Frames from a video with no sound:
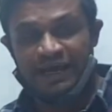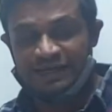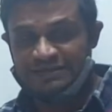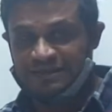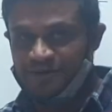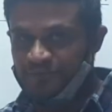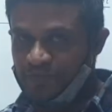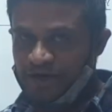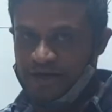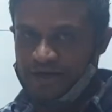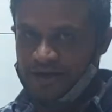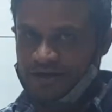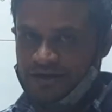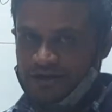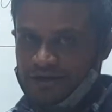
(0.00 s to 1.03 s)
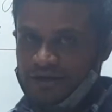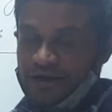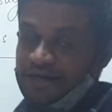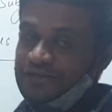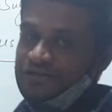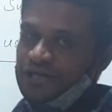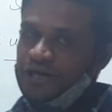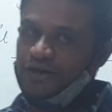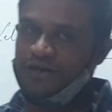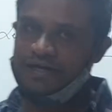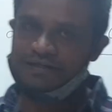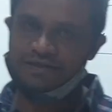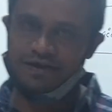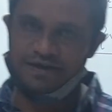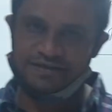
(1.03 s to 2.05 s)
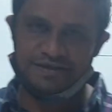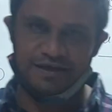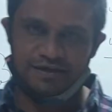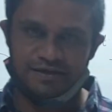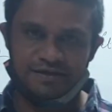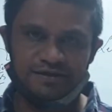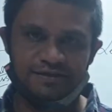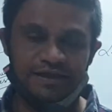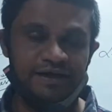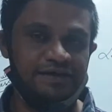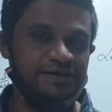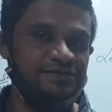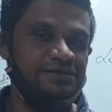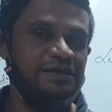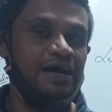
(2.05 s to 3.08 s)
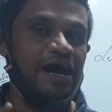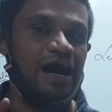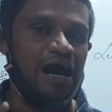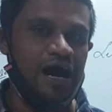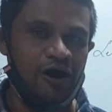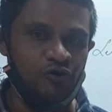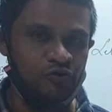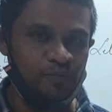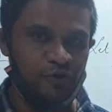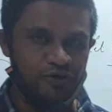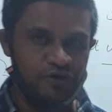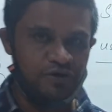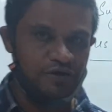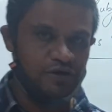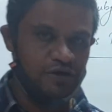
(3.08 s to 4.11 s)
has completed, it generates a result, that is output,